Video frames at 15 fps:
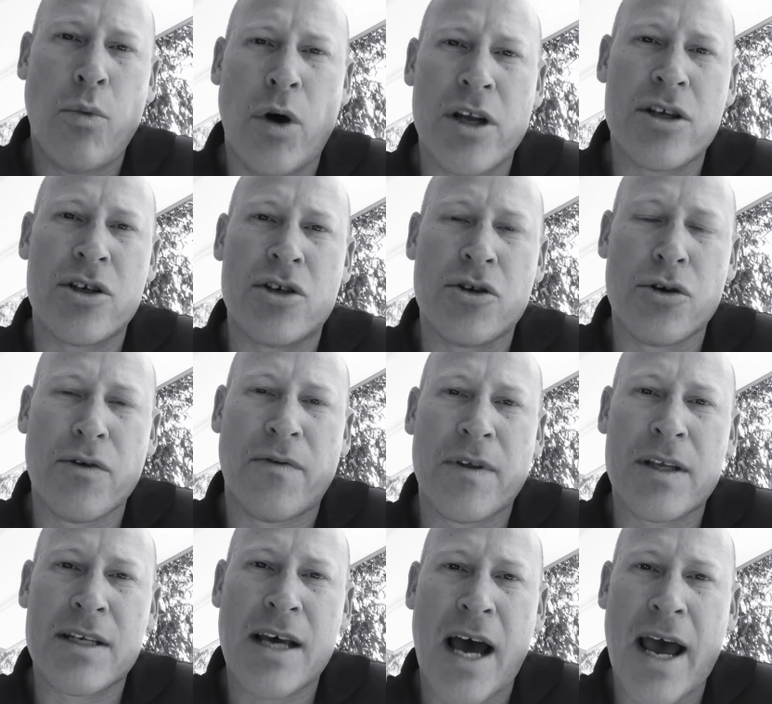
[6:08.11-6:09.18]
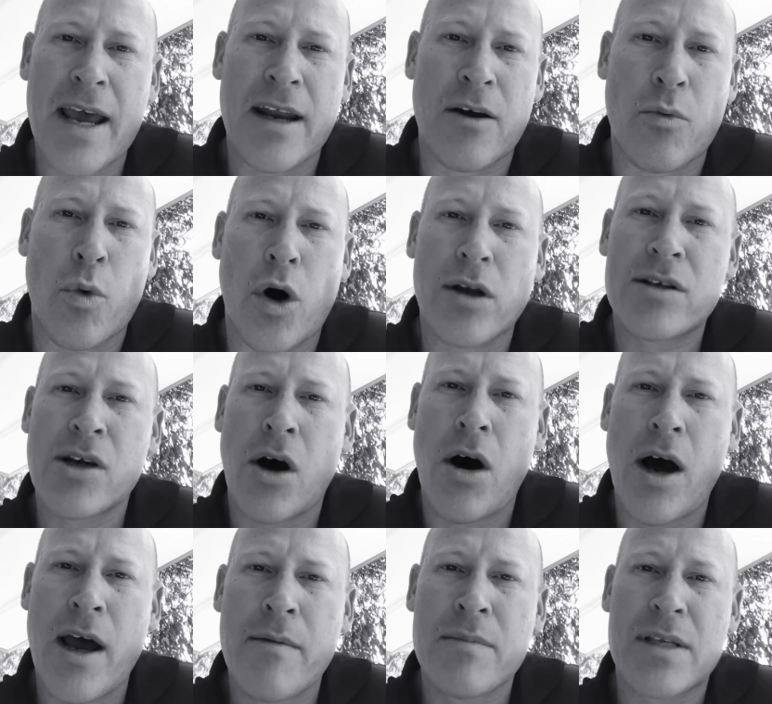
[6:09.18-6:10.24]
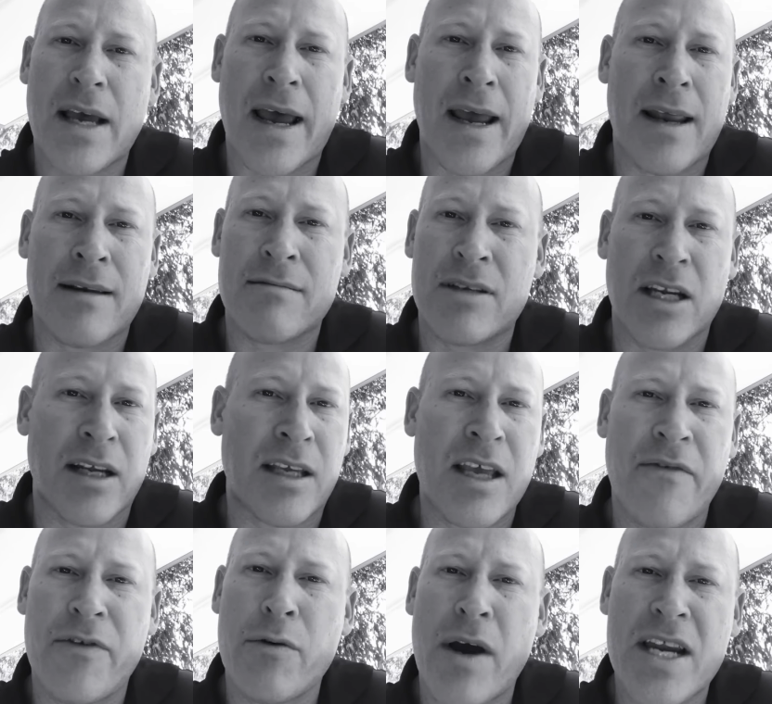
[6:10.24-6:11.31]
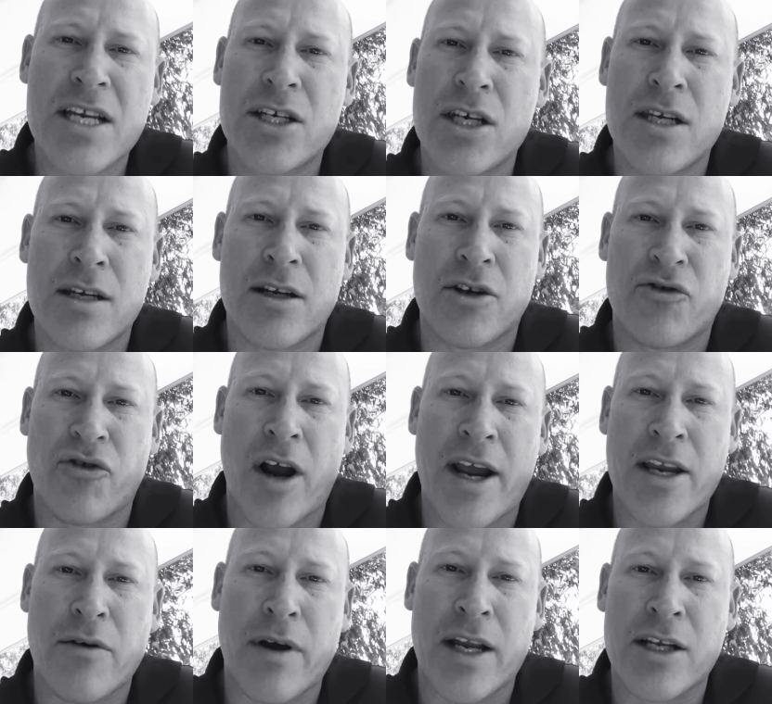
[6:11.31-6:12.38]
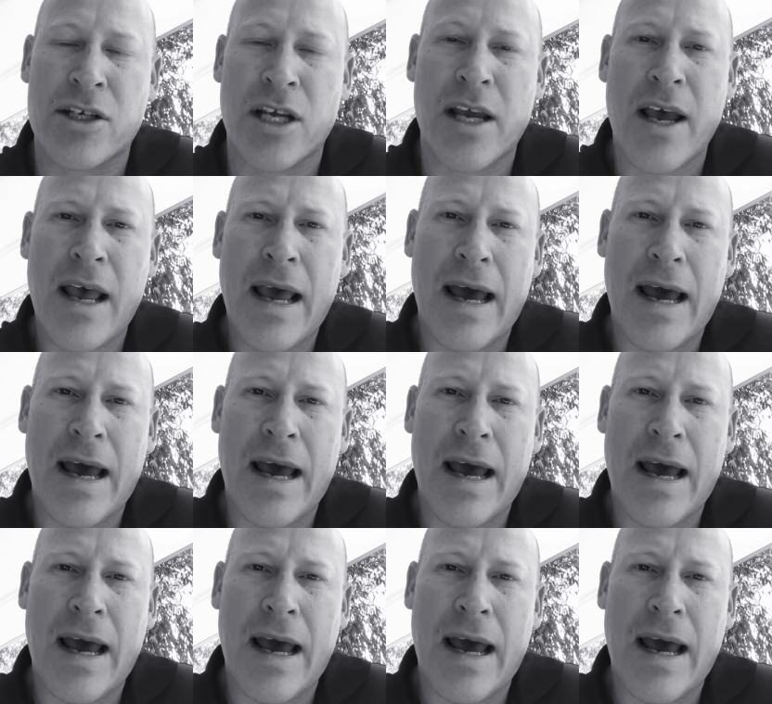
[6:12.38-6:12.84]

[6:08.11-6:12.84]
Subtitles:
What did you do for the day and at what times? And did it give you energy? Did it drain you energy?